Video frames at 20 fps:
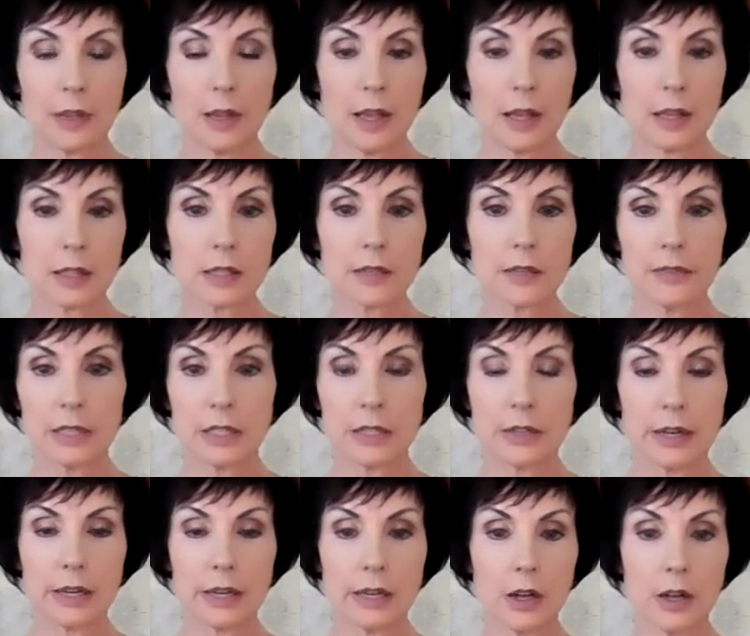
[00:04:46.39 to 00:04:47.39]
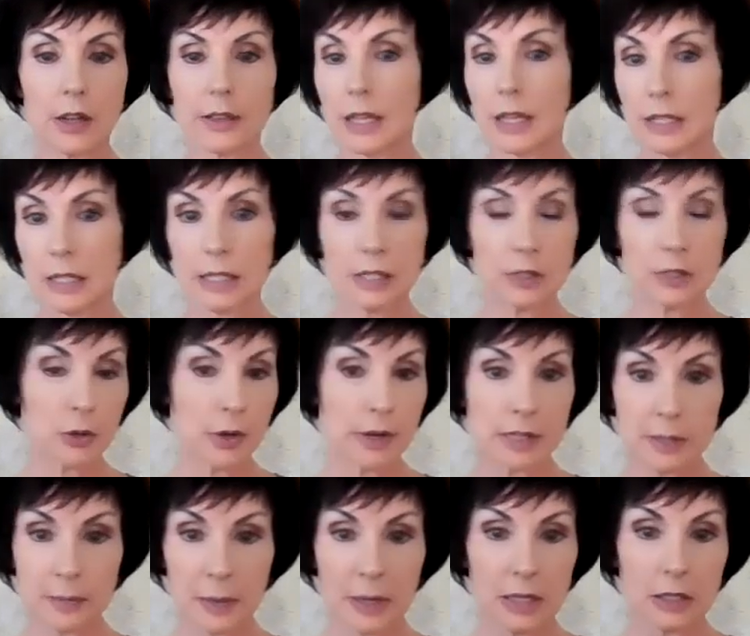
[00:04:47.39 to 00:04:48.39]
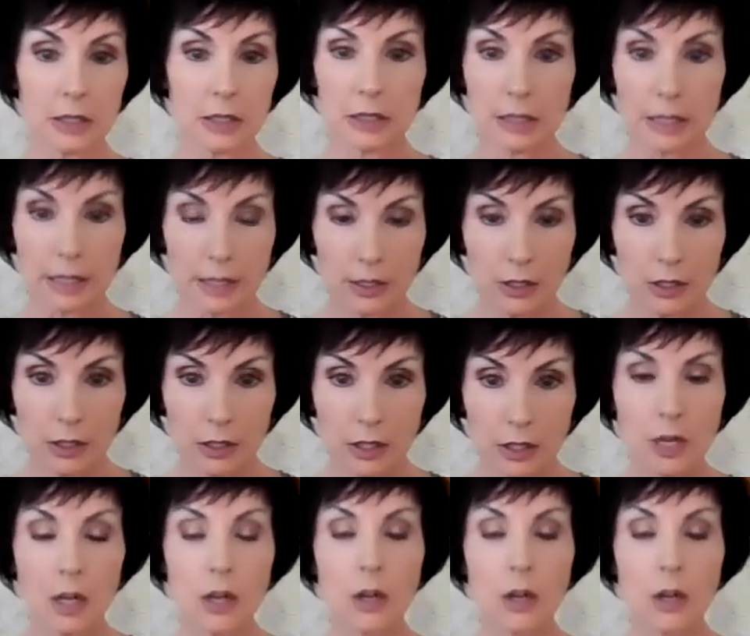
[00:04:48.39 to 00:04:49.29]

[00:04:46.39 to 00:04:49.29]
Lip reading: as a very authentic, transparent leader